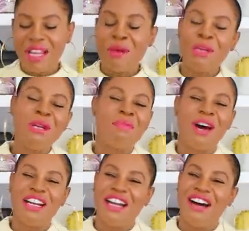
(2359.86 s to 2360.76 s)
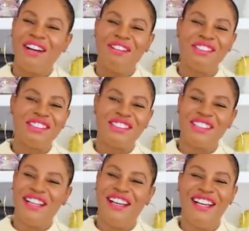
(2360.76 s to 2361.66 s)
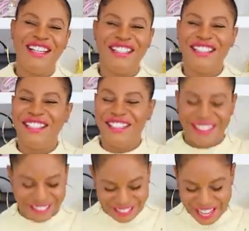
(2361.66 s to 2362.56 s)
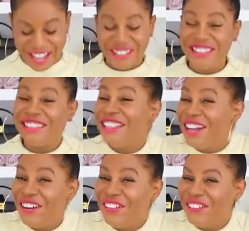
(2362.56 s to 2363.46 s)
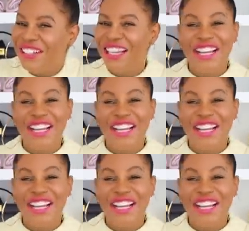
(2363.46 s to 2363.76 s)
And when he brought it out, I was just like, how did you know?